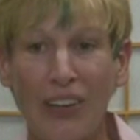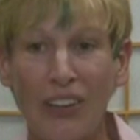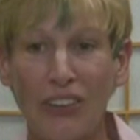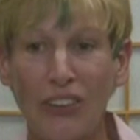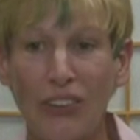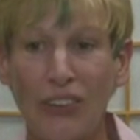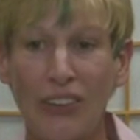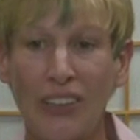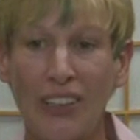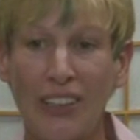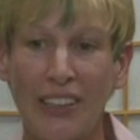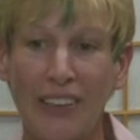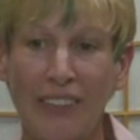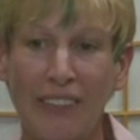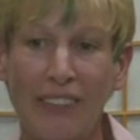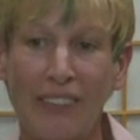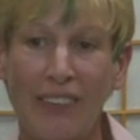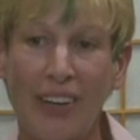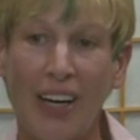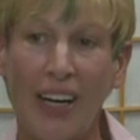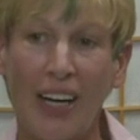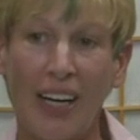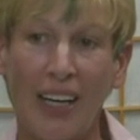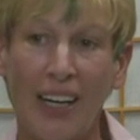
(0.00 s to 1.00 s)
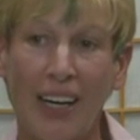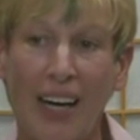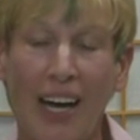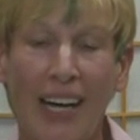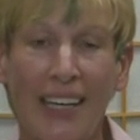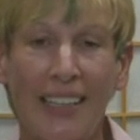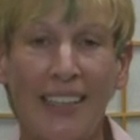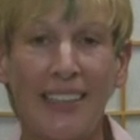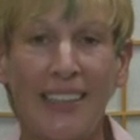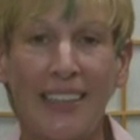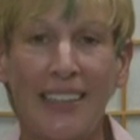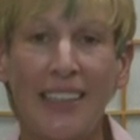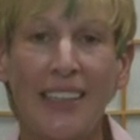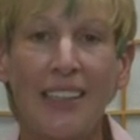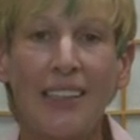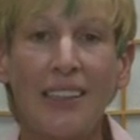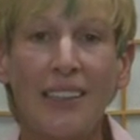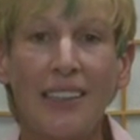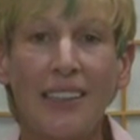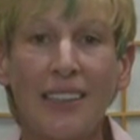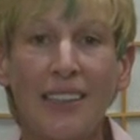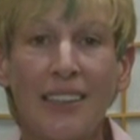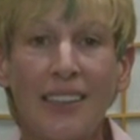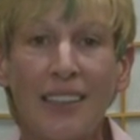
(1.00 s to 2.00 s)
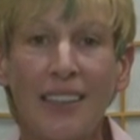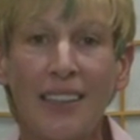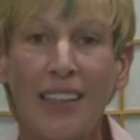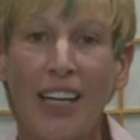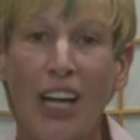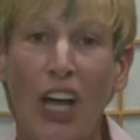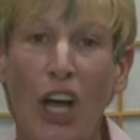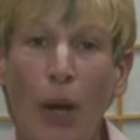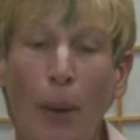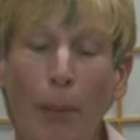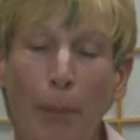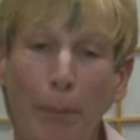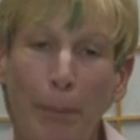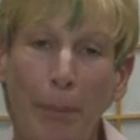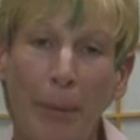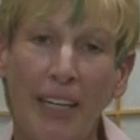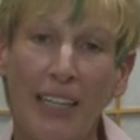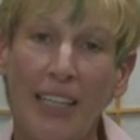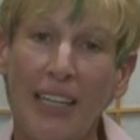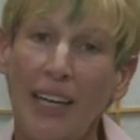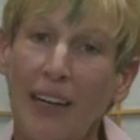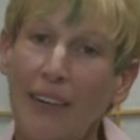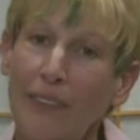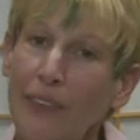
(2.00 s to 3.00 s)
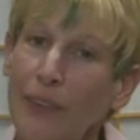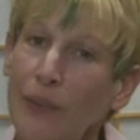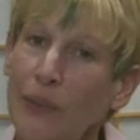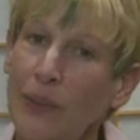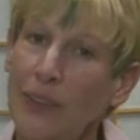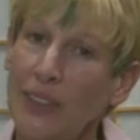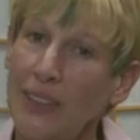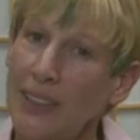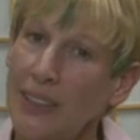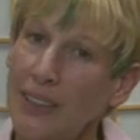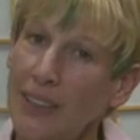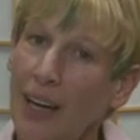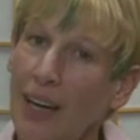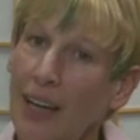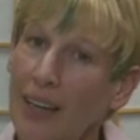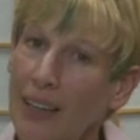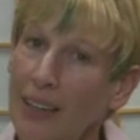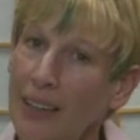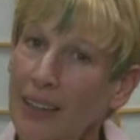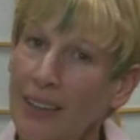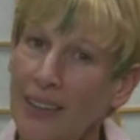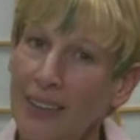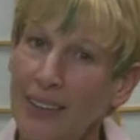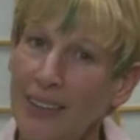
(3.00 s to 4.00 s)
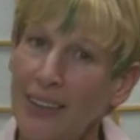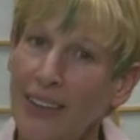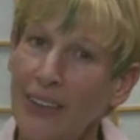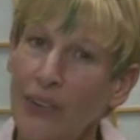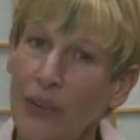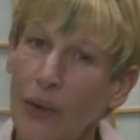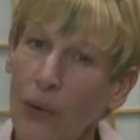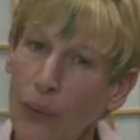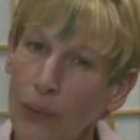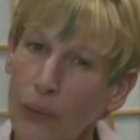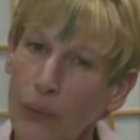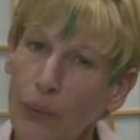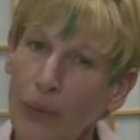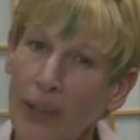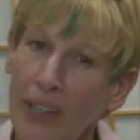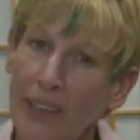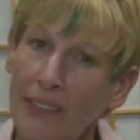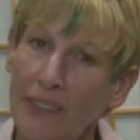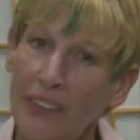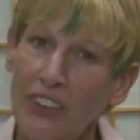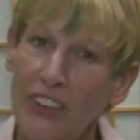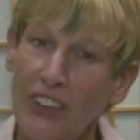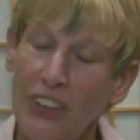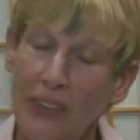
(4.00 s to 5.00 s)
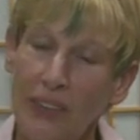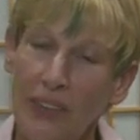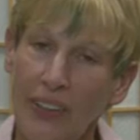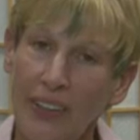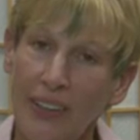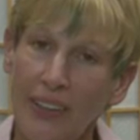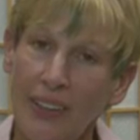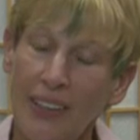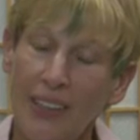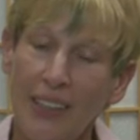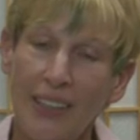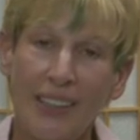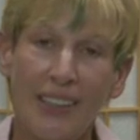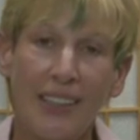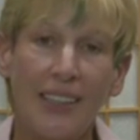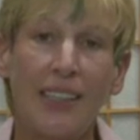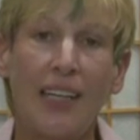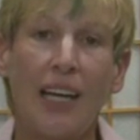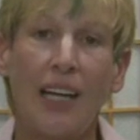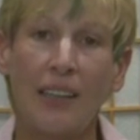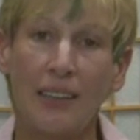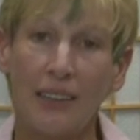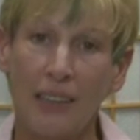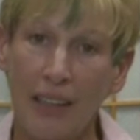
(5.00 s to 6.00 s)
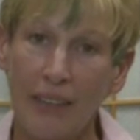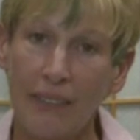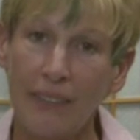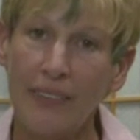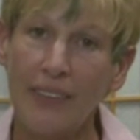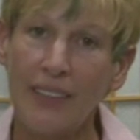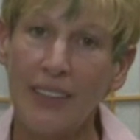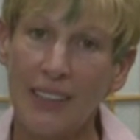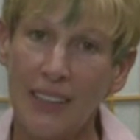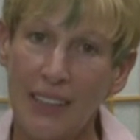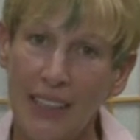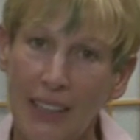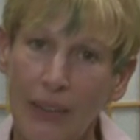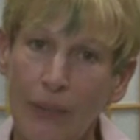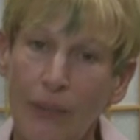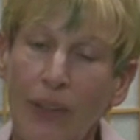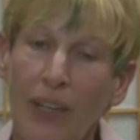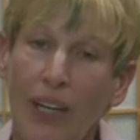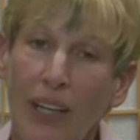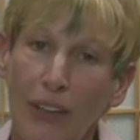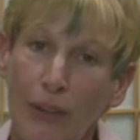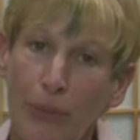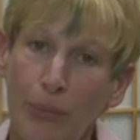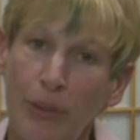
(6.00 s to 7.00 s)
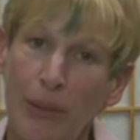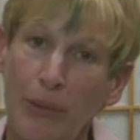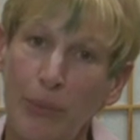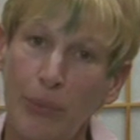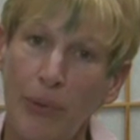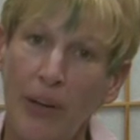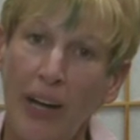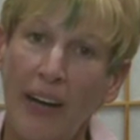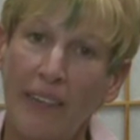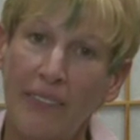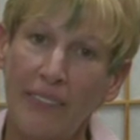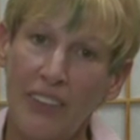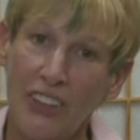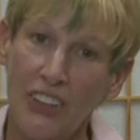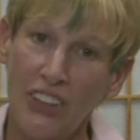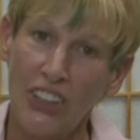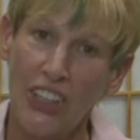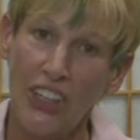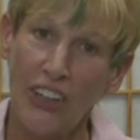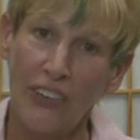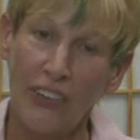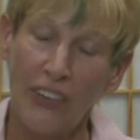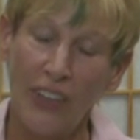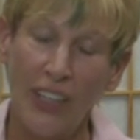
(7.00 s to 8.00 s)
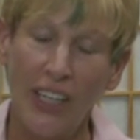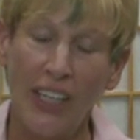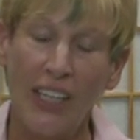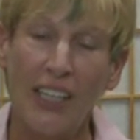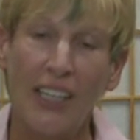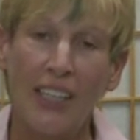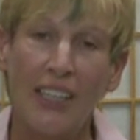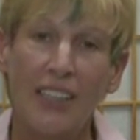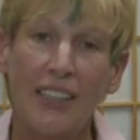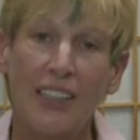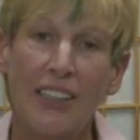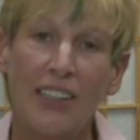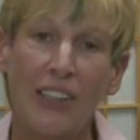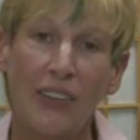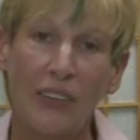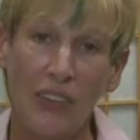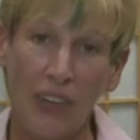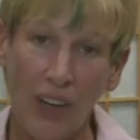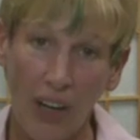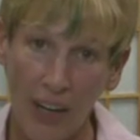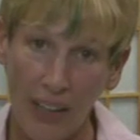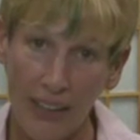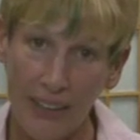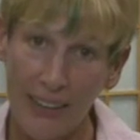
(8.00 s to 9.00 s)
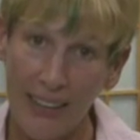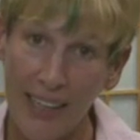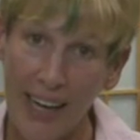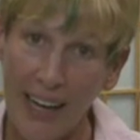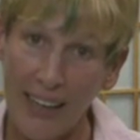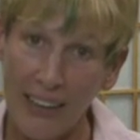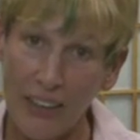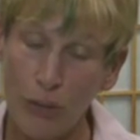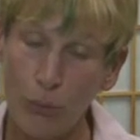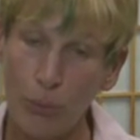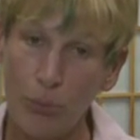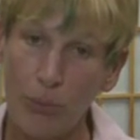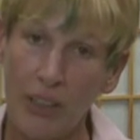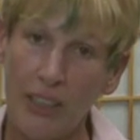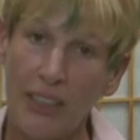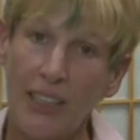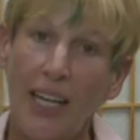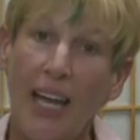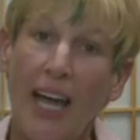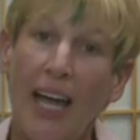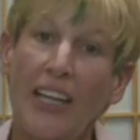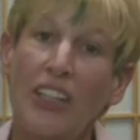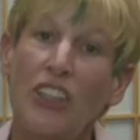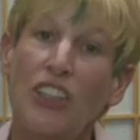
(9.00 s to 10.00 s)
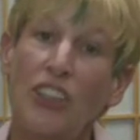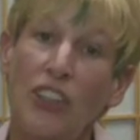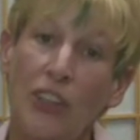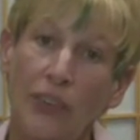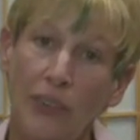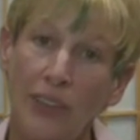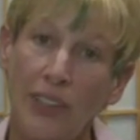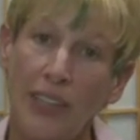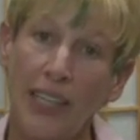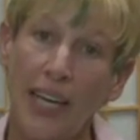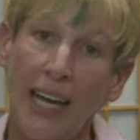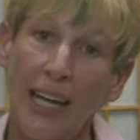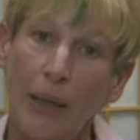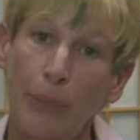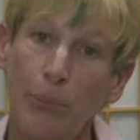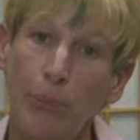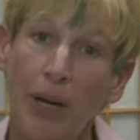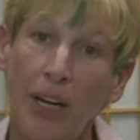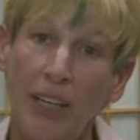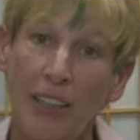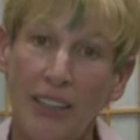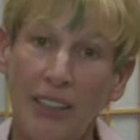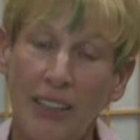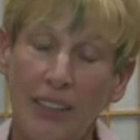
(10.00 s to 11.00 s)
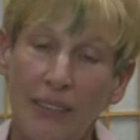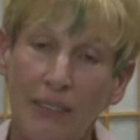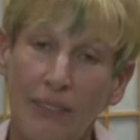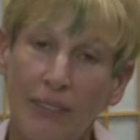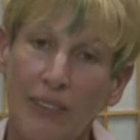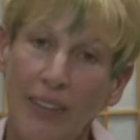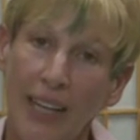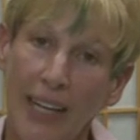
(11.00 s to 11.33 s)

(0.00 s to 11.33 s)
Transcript: alternative uh, ideas, but everyone's got their own way of sharing things, and I love to see what other people have to share. So contact me at joni at a positive